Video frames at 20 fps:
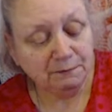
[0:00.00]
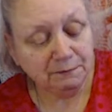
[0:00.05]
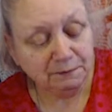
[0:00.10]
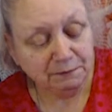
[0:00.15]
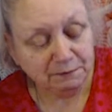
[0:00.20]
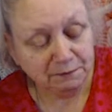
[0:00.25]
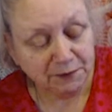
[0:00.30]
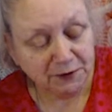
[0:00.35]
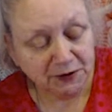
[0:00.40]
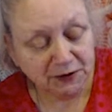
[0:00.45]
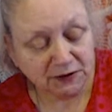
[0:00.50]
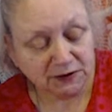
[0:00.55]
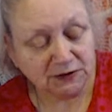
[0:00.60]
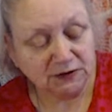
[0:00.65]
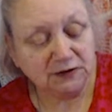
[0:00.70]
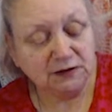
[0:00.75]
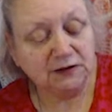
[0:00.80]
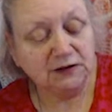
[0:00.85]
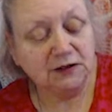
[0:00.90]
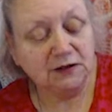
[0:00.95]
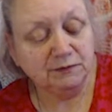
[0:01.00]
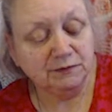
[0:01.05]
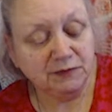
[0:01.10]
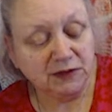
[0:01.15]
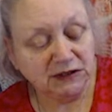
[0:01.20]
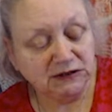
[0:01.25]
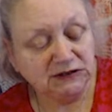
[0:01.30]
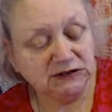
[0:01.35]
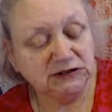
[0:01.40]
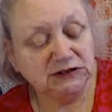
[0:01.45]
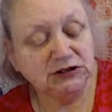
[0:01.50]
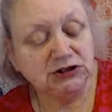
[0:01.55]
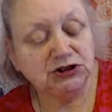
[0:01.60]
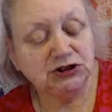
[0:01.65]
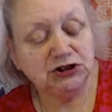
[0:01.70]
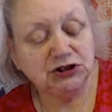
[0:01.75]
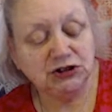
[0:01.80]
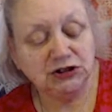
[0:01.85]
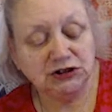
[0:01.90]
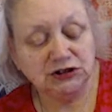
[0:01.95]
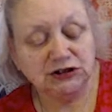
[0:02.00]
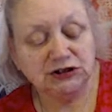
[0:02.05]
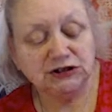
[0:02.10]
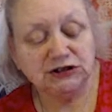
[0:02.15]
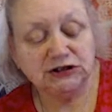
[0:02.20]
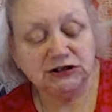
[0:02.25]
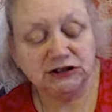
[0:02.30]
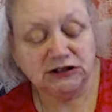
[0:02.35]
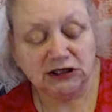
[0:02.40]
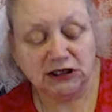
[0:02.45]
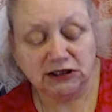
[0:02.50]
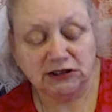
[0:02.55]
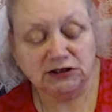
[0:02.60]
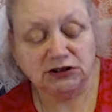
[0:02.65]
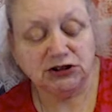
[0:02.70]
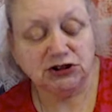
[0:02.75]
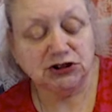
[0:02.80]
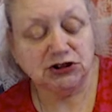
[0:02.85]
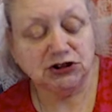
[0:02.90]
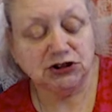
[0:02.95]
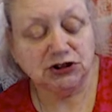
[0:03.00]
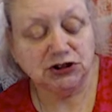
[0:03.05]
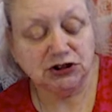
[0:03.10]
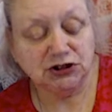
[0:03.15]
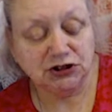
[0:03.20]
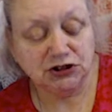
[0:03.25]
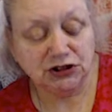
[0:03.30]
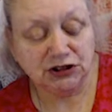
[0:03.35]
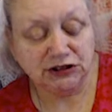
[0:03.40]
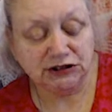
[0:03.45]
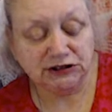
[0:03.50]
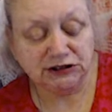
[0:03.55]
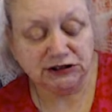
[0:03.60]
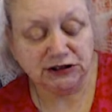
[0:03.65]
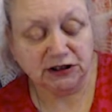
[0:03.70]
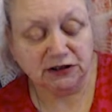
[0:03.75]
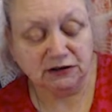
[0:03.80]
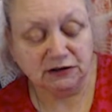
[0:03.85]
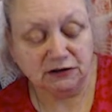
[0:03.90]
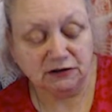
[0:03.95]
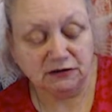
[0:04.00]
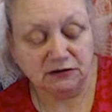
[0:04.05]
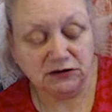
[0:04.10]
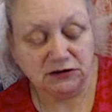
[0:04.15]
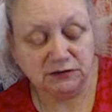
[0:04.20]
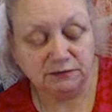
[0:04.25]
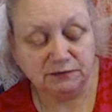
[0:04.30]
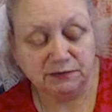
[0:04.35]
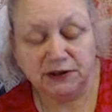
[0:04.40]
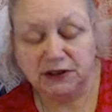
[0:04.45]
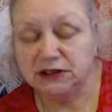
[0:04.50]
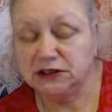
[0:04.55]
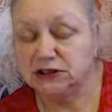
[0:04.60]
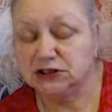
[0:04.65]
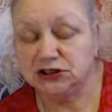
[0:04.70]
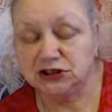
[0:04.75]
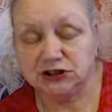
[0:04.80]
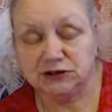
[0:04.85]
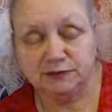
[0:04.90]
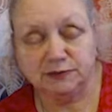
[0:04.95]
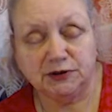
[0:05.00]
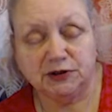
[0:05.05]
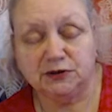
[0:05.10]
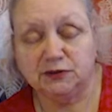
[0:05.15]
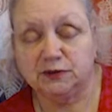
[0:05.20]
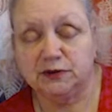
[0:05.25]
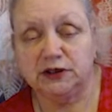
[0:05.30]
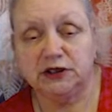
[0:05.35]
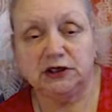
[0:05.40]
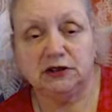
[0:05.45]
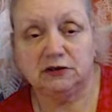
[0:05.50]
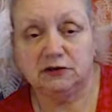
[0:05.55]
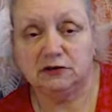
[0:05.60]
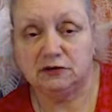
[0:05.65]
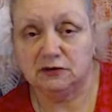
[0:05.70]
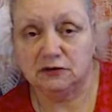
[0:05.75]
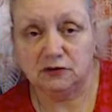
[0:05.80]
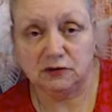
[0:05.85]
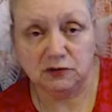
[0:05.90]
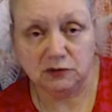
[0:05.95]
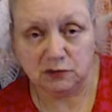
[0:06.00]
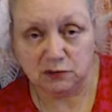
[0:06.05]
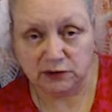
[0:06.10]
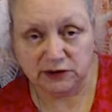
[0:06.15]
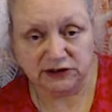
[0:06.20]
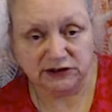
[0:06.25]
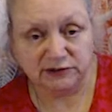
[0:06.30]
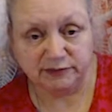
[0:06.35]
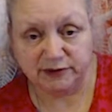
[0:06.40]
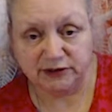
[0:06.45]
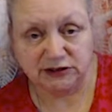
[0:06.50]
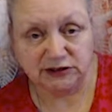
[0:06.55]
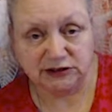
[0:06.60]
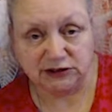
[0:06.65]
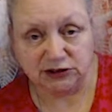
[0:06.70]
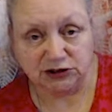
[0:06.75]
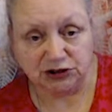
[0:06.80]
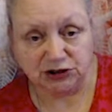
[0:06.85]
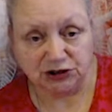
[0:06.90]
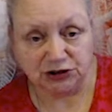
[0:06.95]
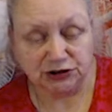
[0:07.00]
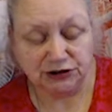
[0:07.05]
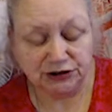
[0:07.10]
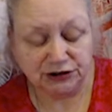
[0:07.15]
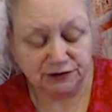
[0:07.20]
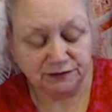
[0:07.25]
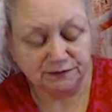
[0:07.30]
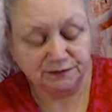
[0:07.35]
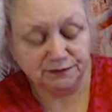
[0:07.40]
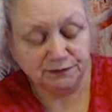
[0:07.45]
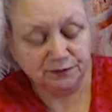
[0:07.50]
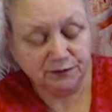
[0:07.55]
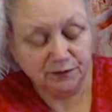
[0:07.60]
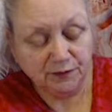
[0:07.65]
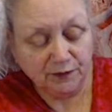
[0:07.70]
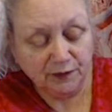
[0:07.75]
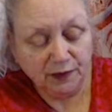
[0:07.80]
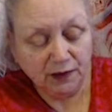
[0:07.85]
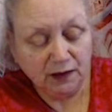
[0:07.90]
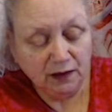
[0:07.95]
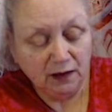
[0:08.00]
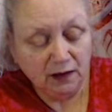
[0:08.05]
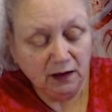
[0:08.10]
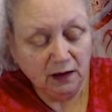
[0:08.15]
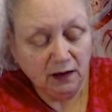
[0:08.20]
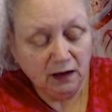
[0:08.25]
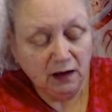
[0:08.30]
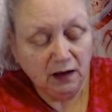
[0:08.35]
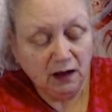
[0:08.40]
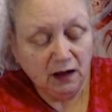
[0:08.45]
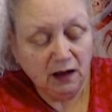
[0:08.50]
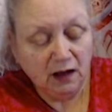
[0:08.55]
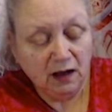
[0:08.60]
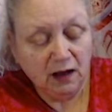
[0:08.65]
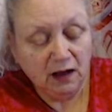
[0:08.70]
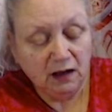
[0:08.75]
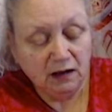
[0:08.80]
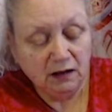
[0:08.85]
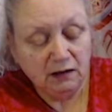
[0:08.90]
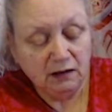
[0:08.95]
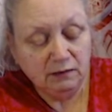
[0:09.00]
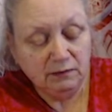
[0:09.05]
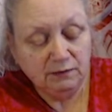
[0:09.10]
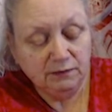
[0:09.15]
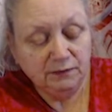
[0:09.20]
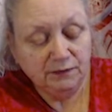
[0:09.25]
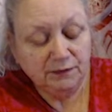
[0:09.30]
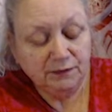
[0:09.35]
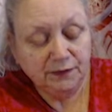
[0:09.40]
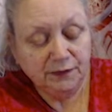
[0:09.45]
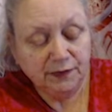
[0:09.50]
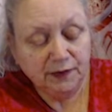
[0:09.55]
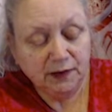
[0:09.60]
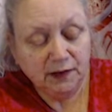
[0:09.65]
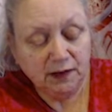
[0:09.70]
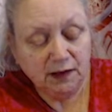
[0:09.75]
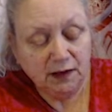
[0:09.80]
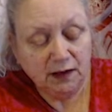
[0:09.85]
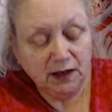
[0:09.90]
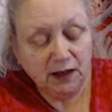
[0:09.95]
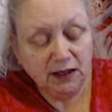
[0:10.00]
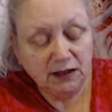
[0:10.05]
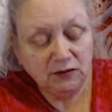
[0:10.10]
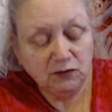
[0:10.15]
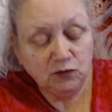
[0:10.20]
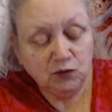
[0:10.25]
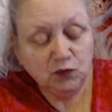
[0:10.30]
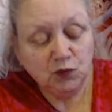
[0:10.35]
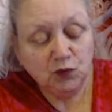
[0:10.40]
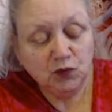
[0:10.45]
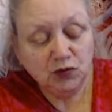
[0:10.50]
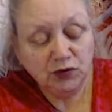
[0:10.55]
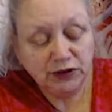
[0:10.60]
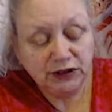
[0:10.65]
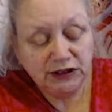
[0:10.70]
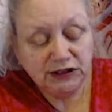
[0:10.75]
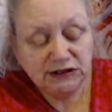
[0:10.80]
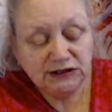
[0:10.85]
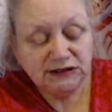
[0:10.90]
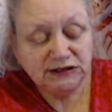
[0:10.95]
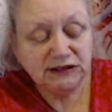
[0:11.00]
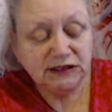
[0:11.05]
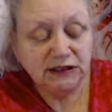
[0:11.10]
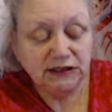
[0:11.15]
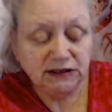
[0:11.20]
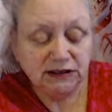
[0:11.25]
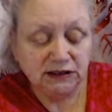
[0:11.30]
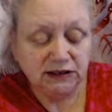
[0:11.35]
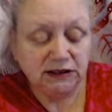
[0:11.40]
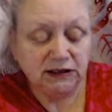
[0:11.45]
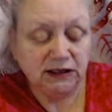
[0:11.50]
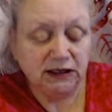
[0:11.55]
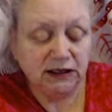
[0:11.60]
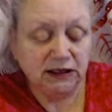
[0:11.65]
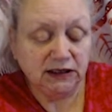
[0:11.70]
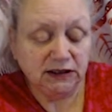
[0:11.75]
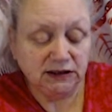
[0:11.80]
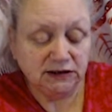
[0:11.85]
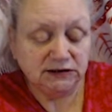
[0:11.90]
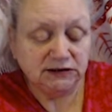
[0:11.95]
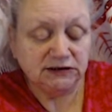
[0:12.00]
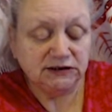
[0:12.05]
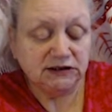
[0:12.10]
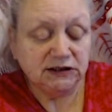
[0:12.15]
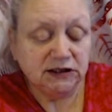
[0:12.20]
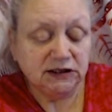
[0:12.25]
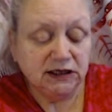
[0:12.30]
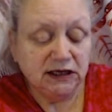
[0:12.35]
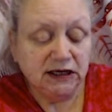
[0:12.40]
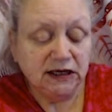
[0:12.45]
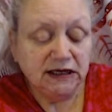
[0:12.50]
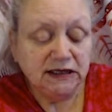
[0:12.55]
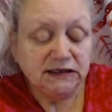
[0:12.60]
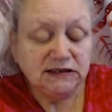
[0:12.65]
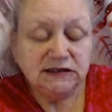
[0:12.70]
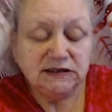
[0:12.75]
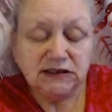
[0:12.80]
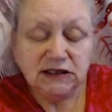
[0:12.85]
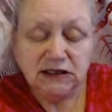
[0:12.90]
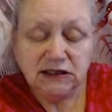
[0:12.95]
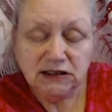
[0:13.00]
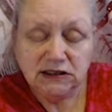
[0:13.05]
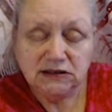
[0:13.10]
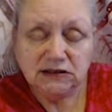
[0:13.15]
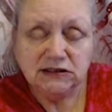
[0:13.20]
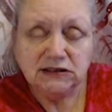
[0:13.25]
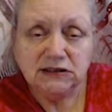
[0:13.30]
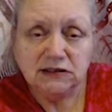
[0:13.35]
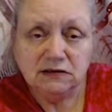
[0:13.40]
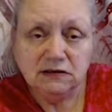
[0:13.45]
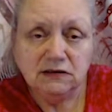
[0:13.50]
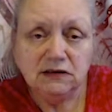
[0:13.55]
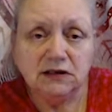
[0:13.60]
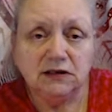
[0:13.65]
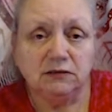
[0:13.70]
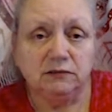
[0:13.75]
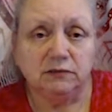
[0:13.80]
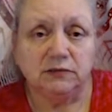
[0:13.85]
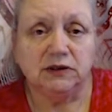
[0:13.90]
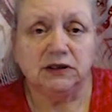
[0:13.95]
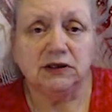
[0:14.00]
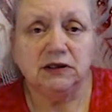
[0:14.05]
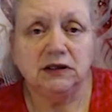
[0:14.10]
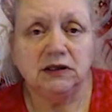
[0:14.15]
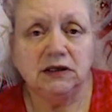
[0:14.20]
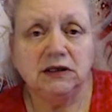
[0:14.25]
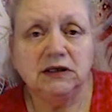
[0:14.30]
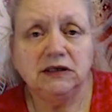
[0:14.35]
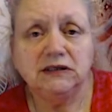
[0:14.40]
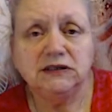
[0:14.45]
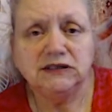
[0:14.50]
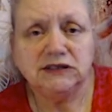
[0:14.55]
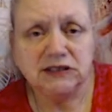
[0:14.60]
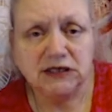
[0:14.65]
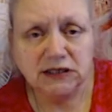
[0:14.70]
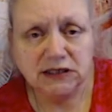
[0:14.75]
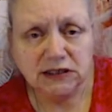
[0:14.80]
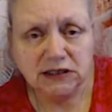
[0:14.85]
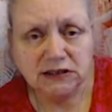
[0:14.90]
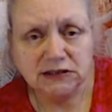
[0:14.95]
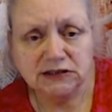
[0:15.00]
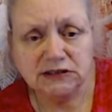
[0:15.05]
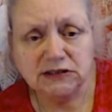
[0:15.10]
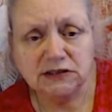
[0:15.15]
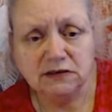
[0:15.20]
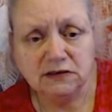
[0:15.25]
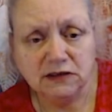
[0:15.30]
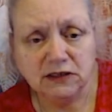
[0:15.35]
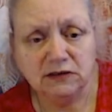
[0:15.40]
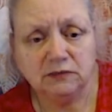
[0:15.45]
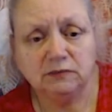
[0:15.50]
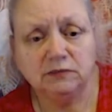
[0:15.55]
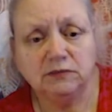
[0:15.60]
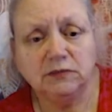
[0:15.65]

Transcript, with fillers: but the message that's attached to this card. Pages, by the way, are always messengers. Um, and what he's saying is take time, take time